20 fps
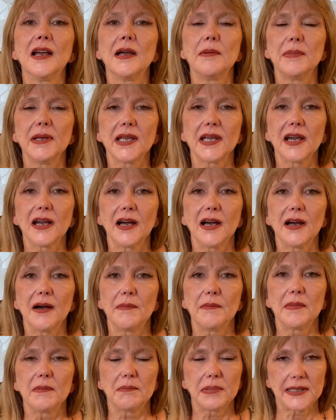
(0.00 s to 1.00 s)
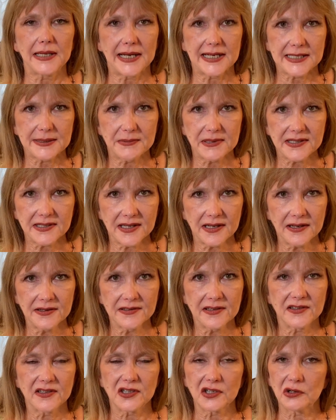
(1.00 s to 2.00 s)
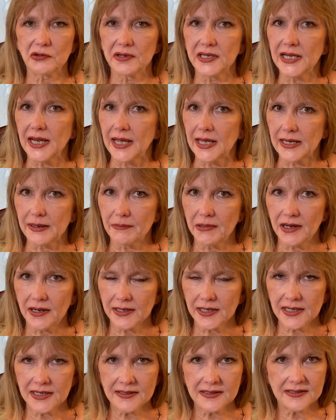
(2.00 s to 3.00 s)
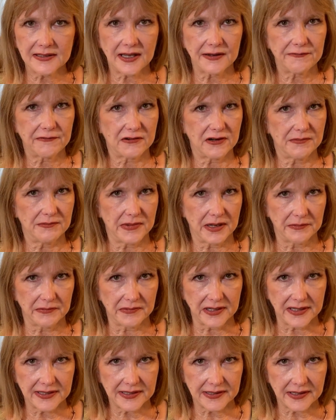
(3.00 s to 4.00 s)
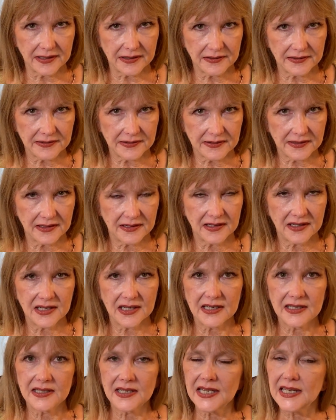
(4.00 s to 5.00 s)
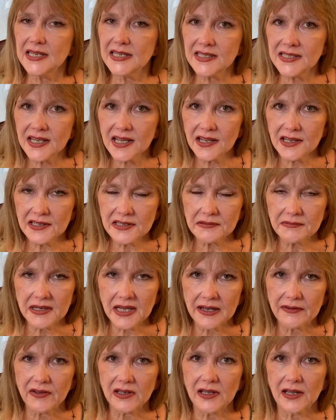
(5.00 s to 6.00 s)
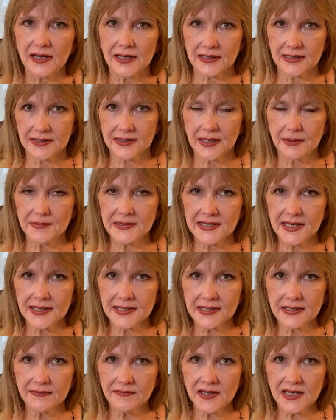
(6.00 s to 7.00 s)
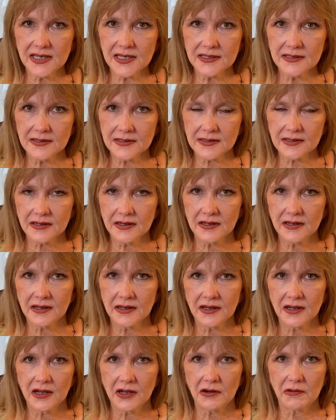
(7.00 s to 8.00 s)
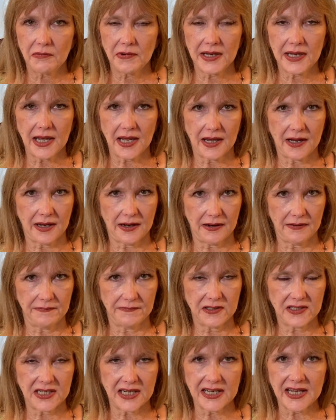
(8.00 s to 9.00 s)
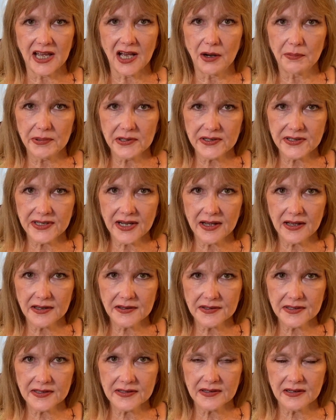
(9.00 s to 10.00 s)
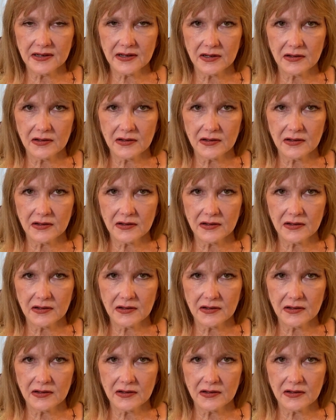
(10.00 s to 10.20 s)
become plasma cells and secrete antibodies. They form memory cells. T cells, we have a lot of subsets of these. We have T helper cells,